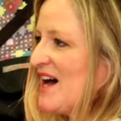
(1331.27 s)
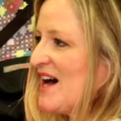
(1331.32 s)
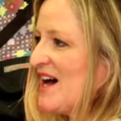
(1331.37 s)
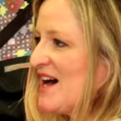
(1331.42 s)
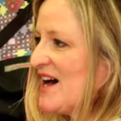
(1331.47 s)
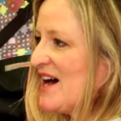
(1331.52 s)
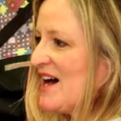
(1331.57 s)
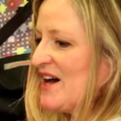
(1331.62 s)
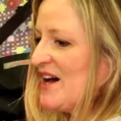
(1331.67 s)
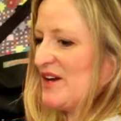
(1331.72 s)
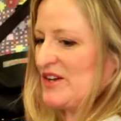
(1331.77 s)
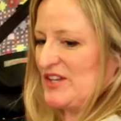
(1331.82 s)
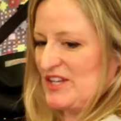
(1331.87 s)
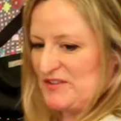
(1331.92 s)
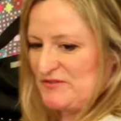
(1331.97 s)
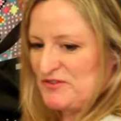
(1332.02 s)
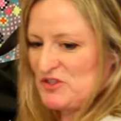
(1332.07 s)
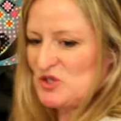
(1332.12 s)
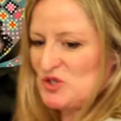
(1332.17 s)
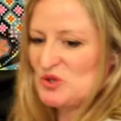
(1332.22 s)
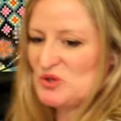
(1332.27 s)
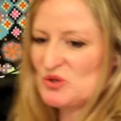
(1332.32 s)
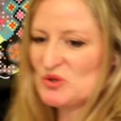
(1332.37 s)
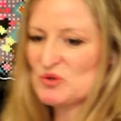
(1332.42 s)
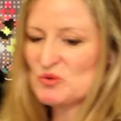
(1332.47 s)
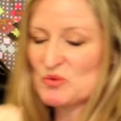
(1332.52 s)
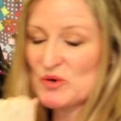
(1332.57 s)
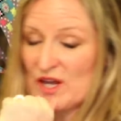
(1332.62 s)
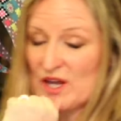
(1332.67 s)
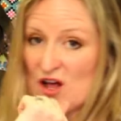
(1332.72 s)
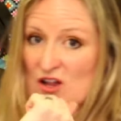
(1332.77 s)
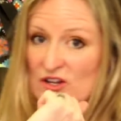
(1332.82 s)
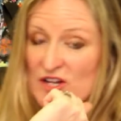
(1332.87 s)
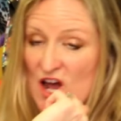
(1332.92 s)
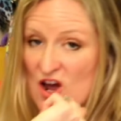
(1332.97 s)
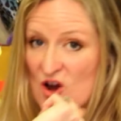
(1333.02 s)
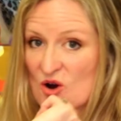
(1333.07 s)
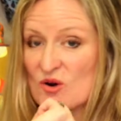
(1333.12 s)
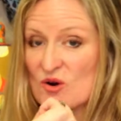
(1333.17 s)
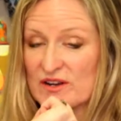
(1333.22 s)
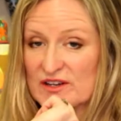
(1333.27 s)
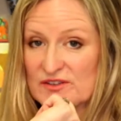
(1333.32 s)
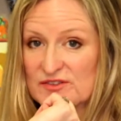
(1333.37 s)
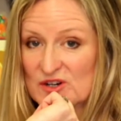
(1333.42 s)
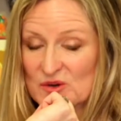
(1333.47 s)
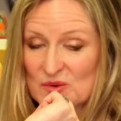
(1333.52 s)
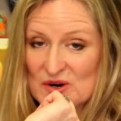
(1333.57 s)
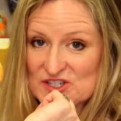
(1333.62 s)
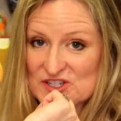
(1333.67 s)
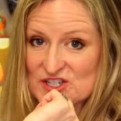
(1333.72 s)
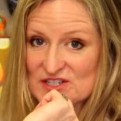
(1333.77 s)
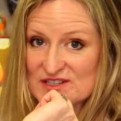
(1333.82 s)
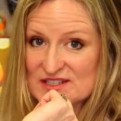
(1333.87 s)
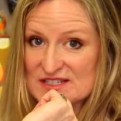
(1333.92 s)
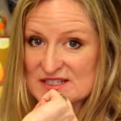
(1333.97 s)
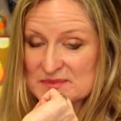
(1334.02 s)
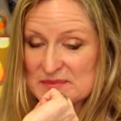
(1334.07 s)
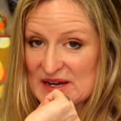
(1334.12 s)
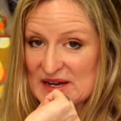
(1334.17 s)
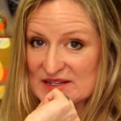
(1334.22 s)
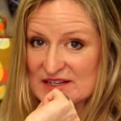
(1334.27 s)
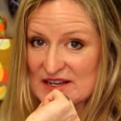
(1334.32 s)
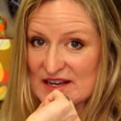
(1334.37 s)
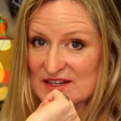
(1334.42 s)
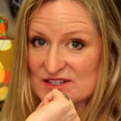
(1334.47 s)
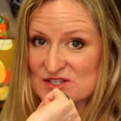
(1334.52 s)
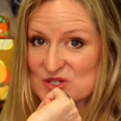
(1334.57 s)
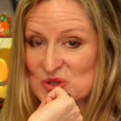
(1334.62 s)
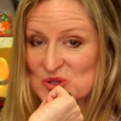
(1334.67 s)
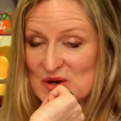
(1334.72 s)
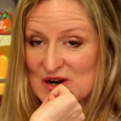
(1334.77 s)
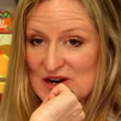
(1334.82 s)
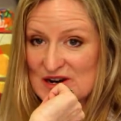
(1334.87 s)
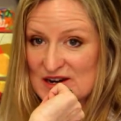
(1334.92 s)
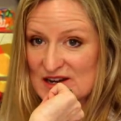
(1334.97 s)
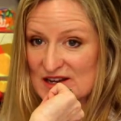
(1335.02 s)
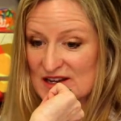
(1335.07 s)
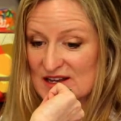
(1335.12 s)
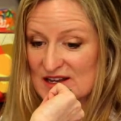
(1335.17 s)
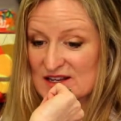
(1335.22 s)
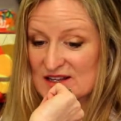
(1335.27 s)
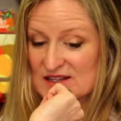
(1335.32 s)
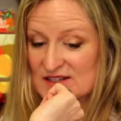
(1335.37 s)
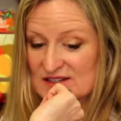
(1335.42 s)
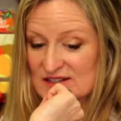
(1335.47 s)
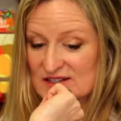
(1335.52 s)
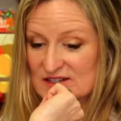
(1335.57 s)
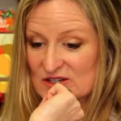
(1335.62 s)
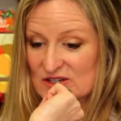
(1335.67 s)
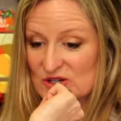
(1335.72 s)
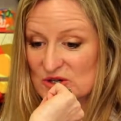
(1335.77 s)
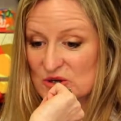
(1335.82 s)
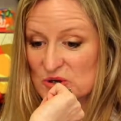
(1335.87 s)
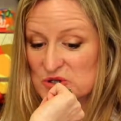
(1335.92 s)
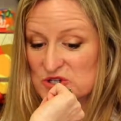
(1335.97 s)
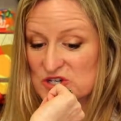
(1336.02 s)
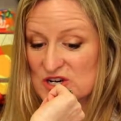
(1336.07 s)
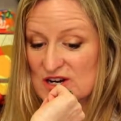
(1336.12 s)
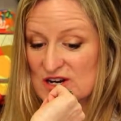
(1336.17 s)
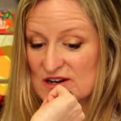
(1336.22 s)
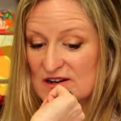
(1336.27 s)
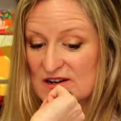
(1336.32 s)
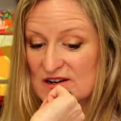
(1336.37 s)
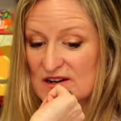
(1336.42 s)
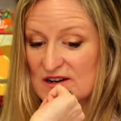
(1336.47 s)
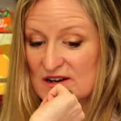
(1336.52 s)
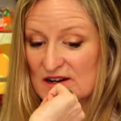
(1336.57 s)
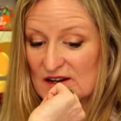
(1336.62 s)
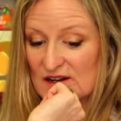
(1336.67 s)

We all know, if you're watching this podcast, you are a knitter, crocheter,